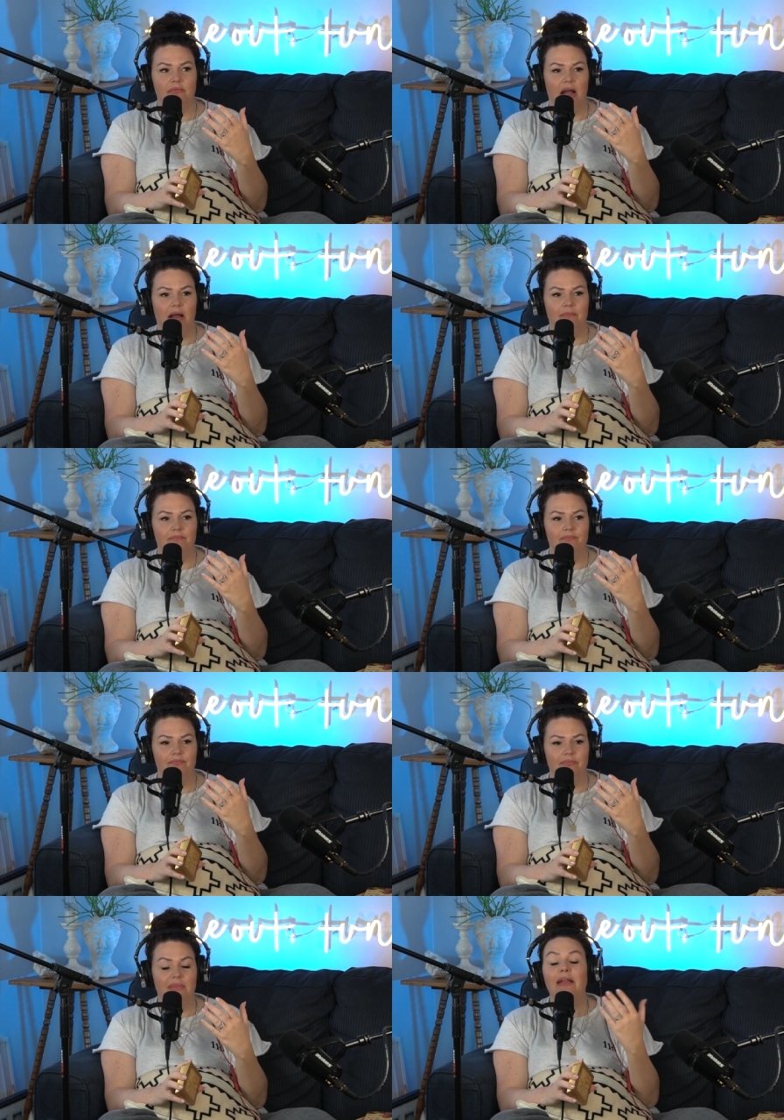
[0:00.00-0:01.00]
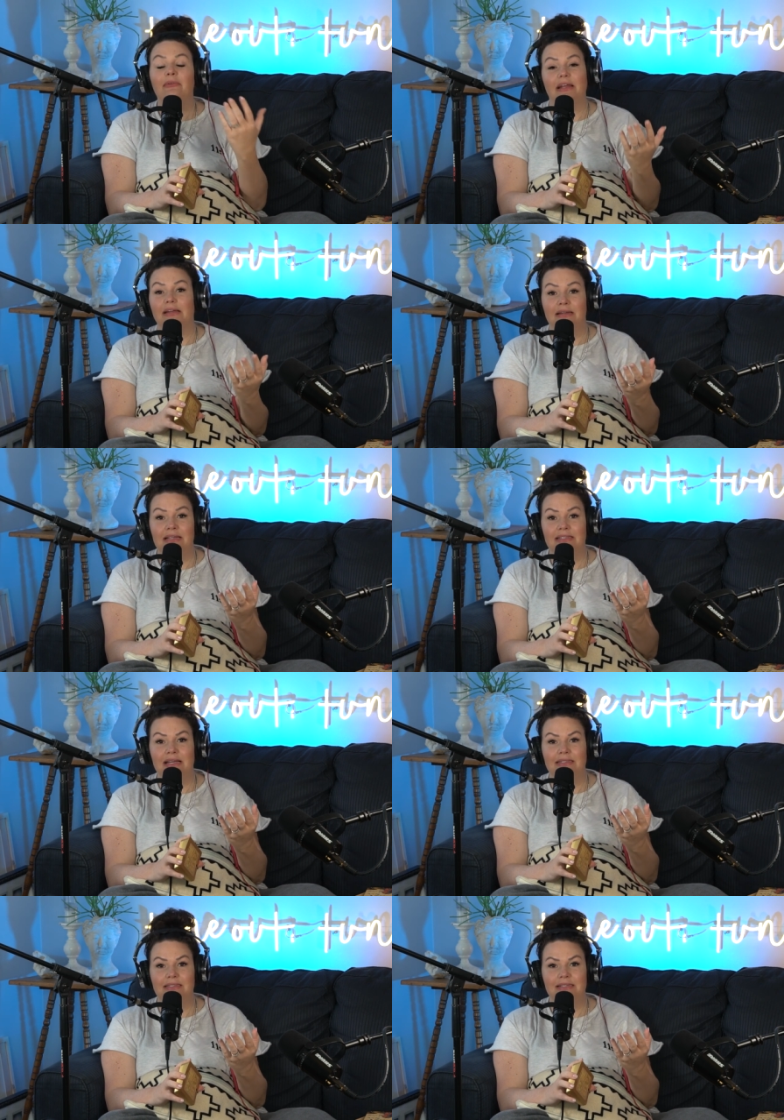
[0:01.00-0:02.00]
I um I recognize
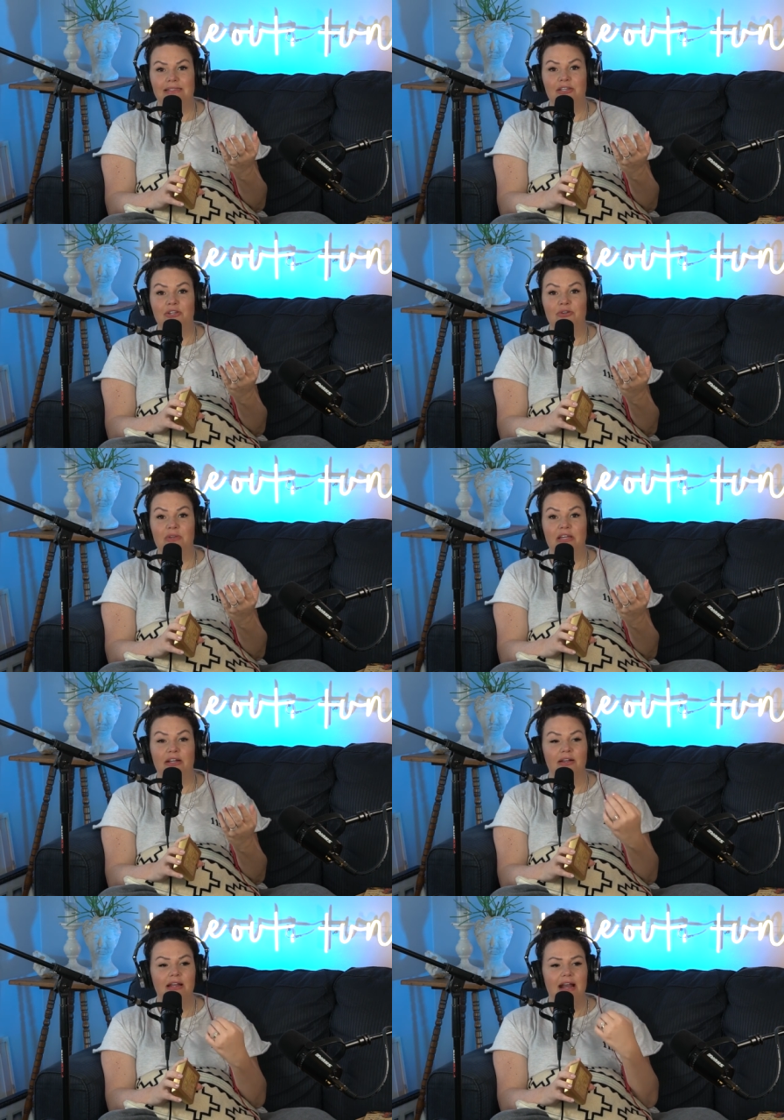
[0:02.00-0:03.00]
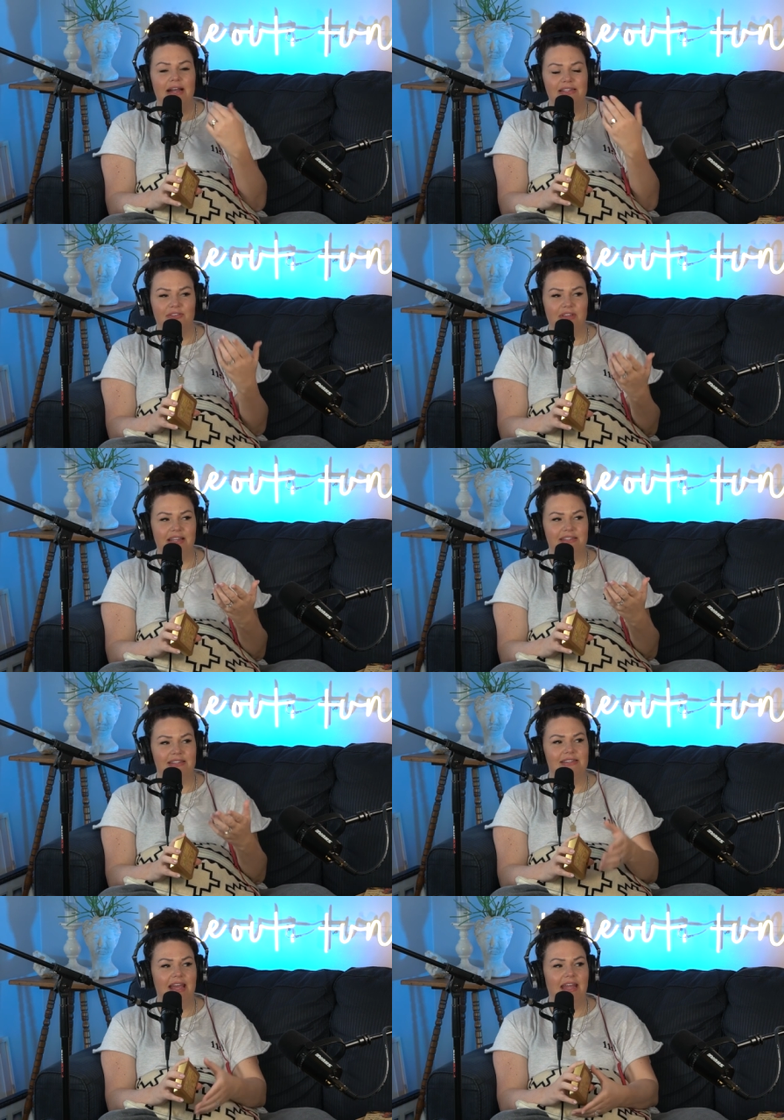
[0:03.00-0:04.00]
that as the new year. I still think it's
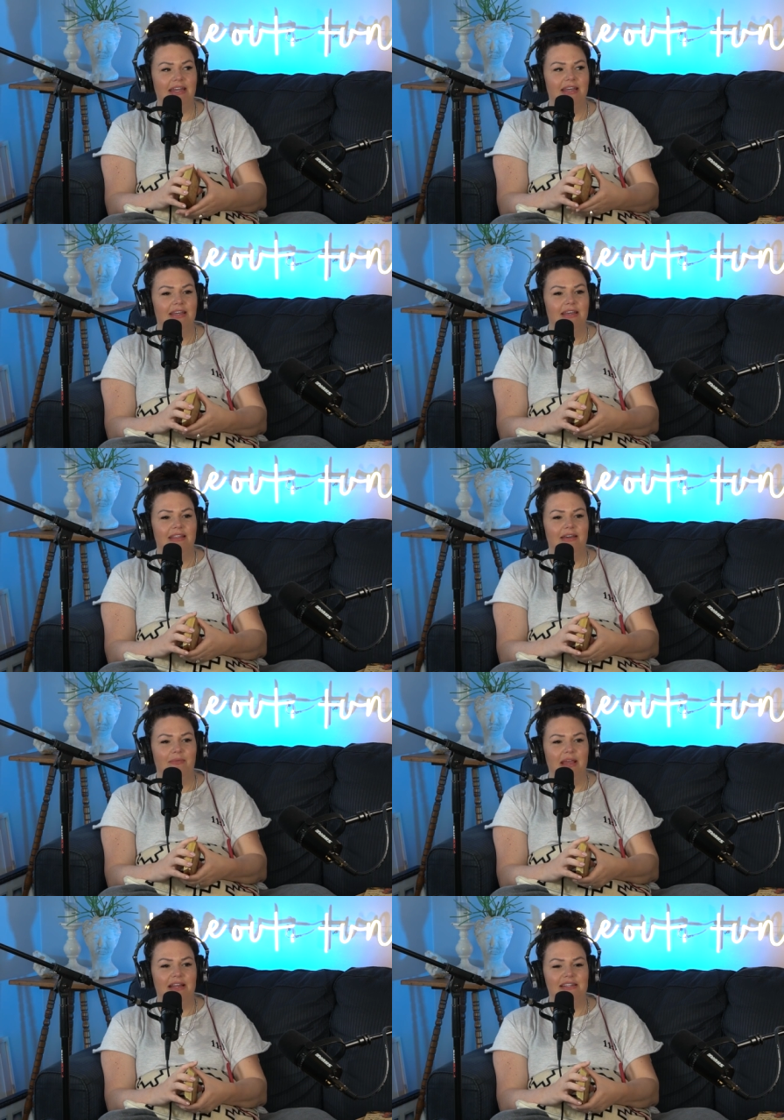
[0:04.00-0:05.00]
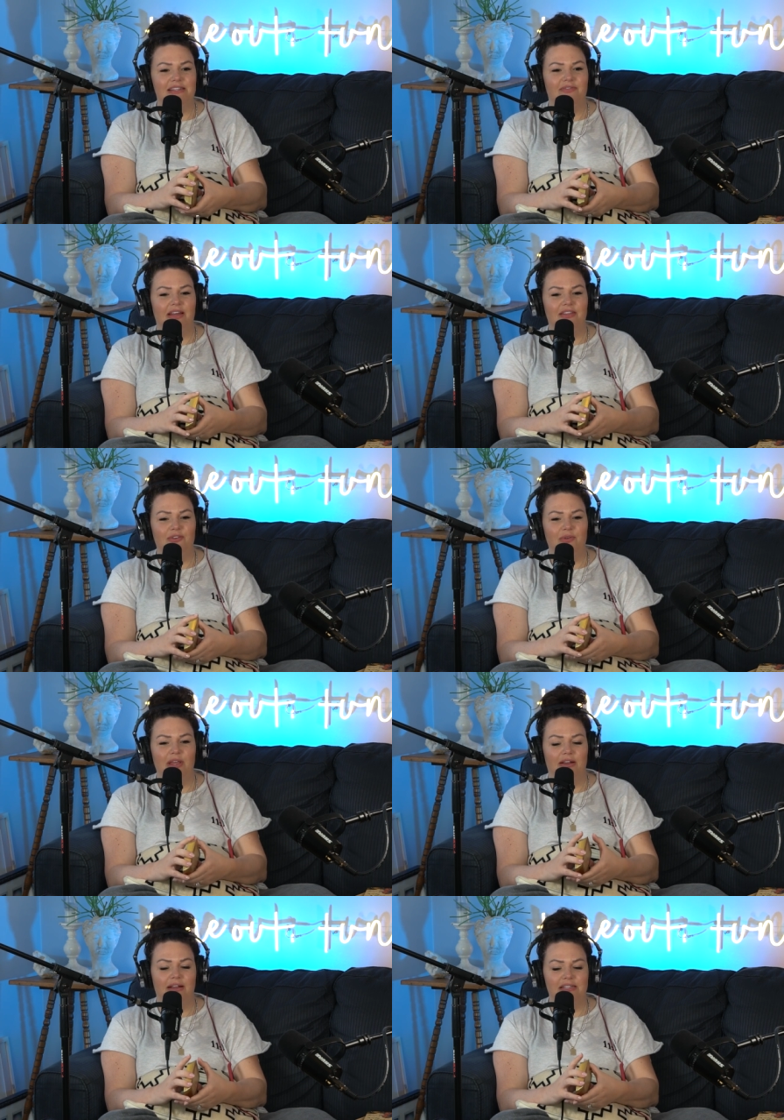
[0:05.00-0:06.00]
insane that we identify the new
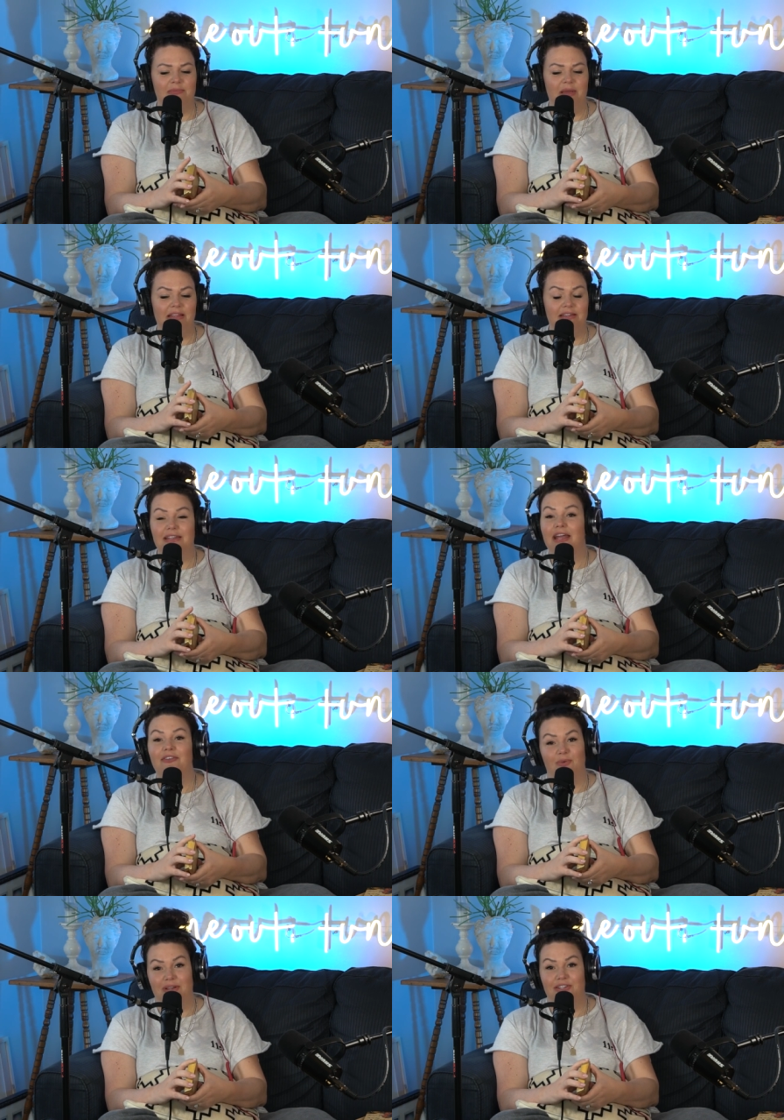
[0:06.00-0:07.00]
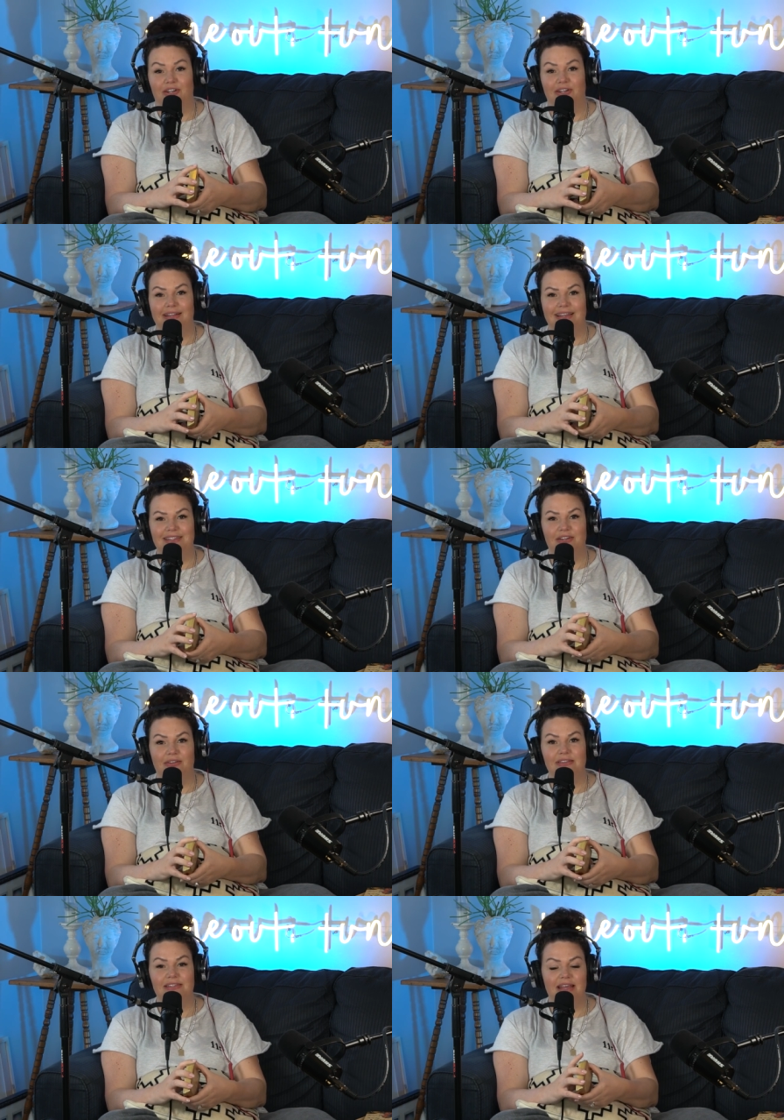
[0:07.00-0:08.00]
year as being the dead of winter, at least here
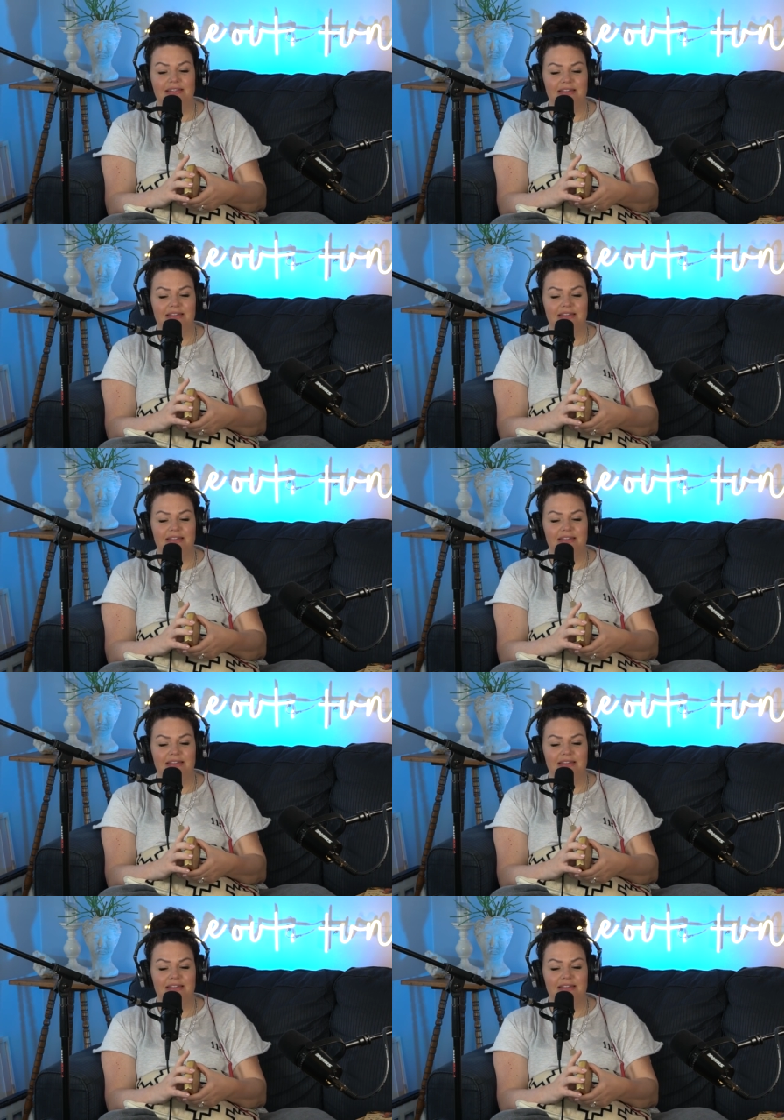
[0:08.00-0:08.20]
in the States.